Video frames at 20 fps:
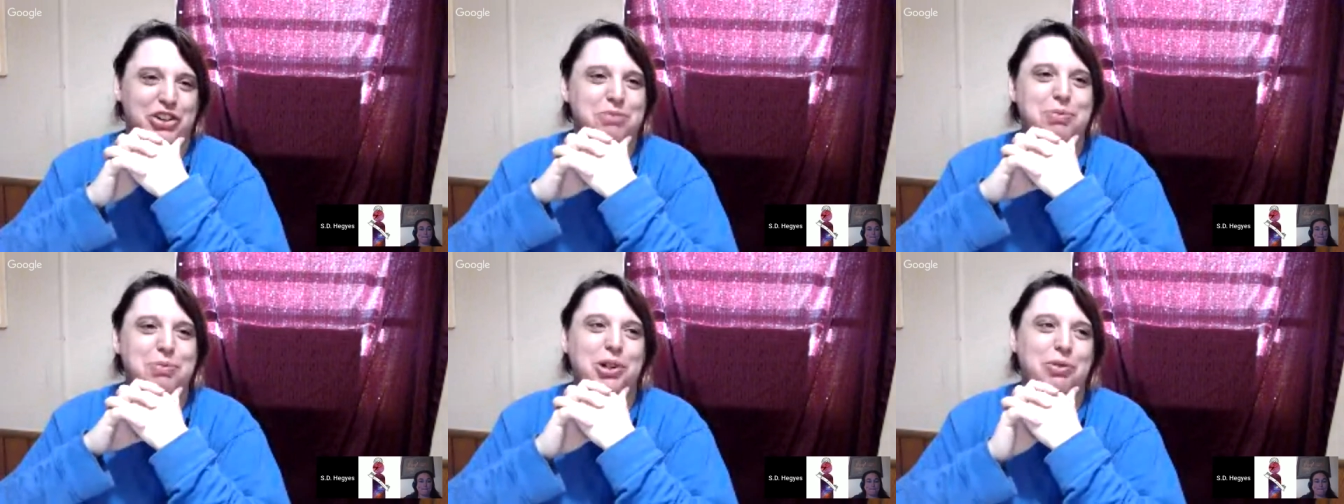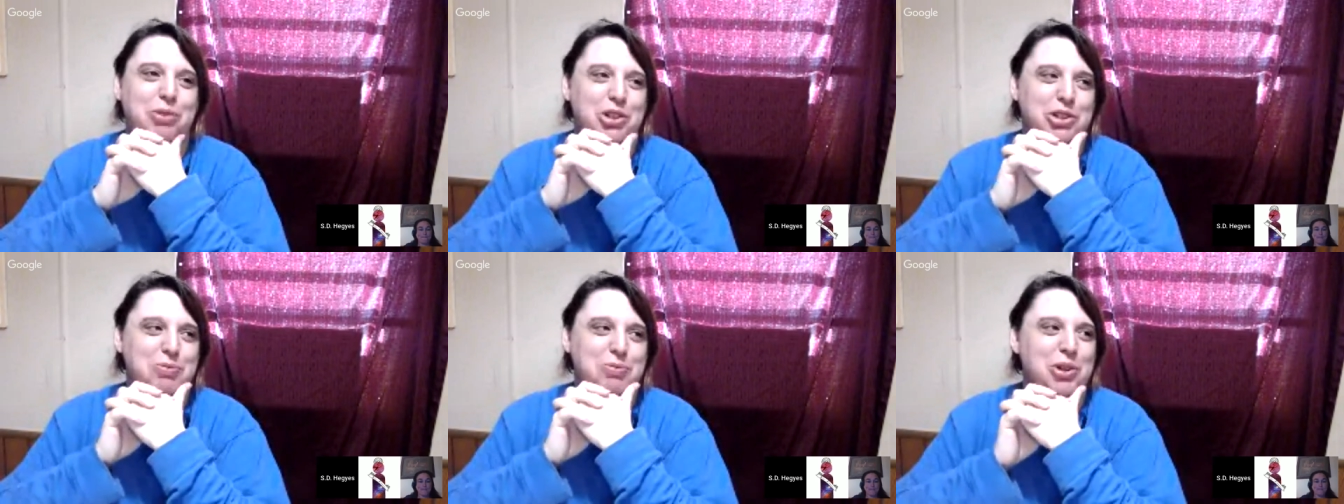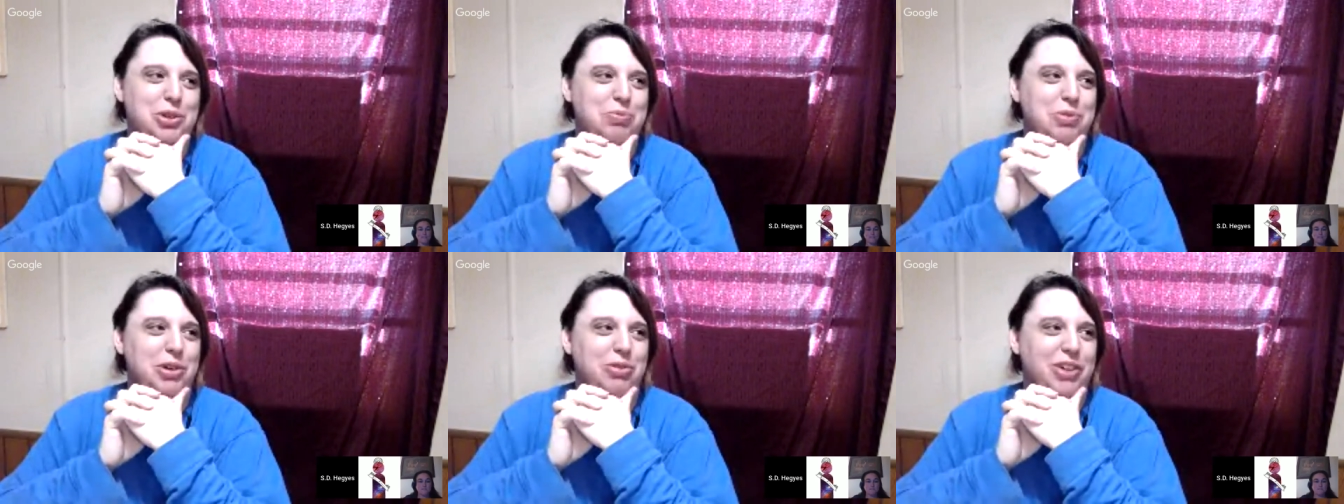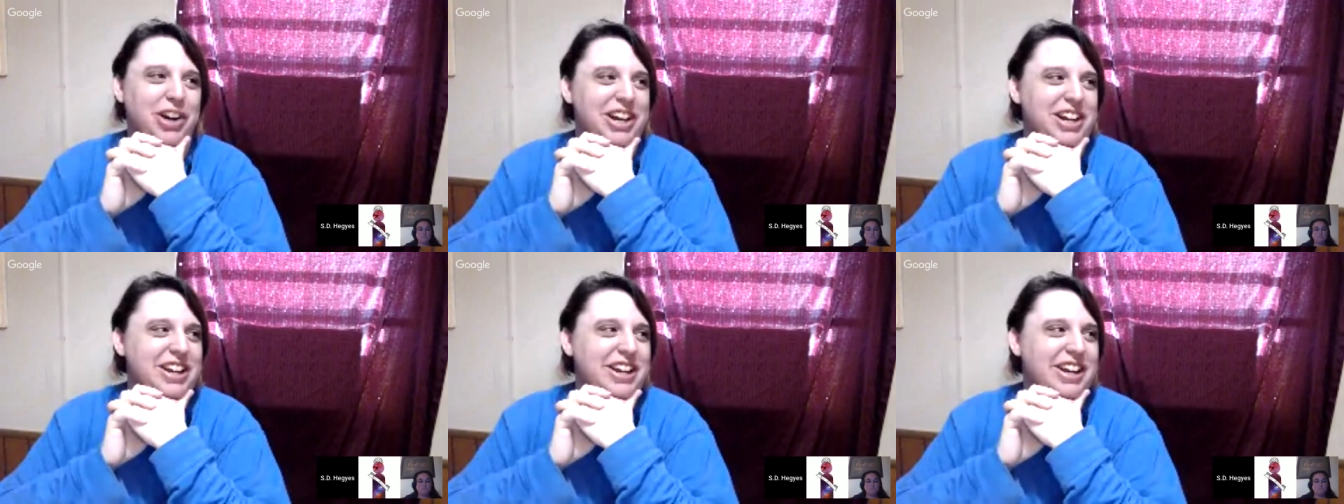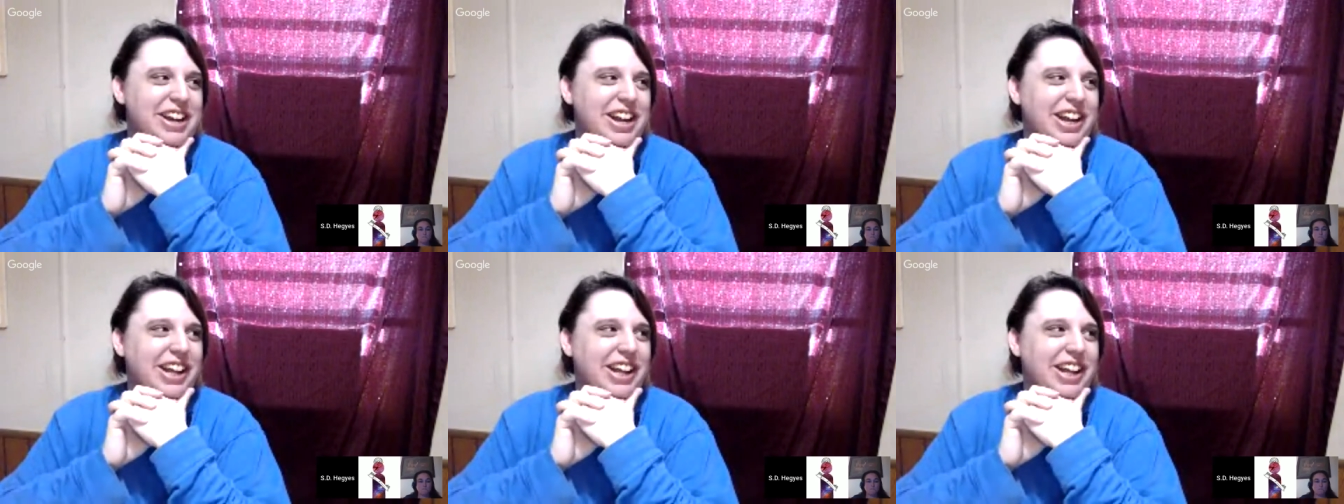book was supposed to be written
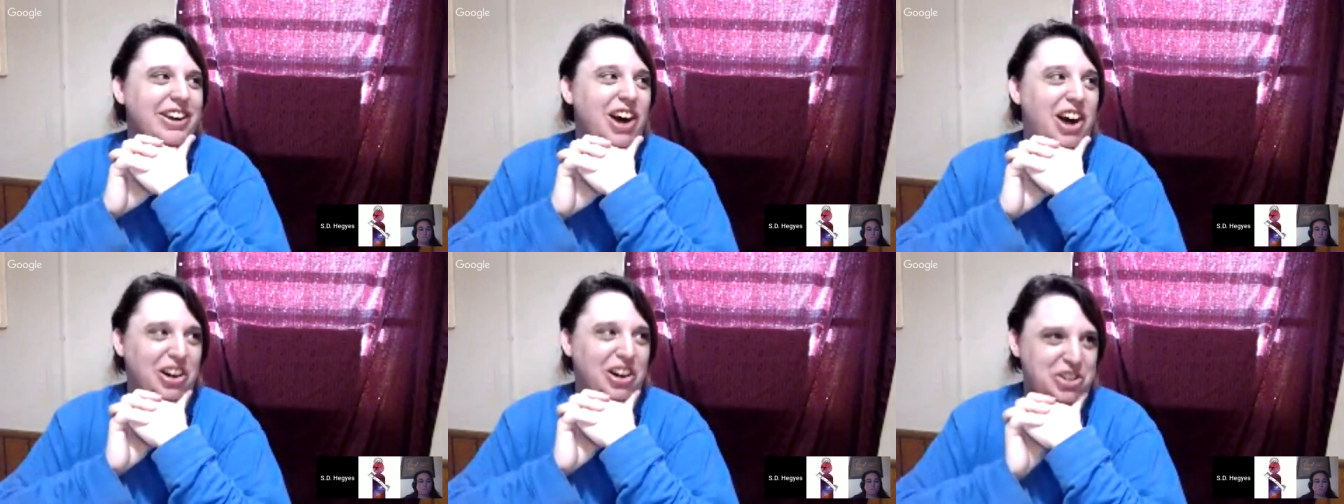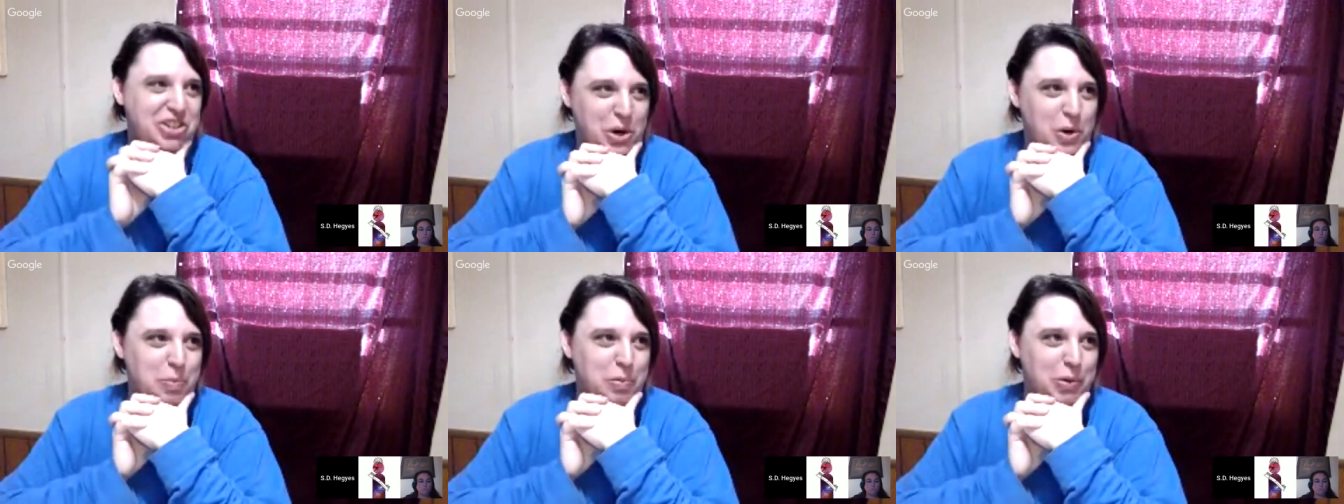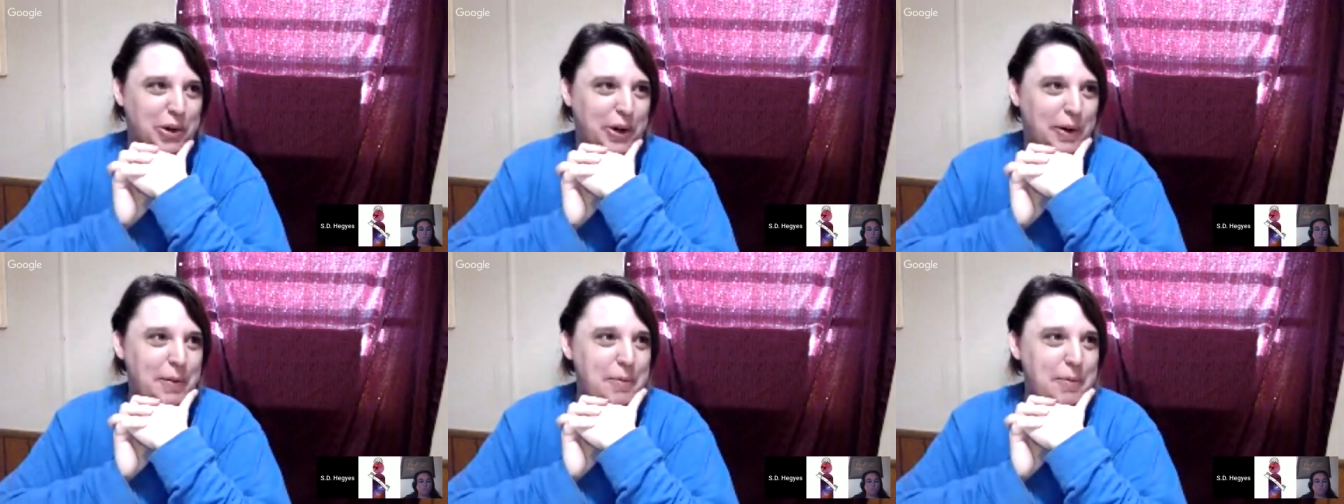in October.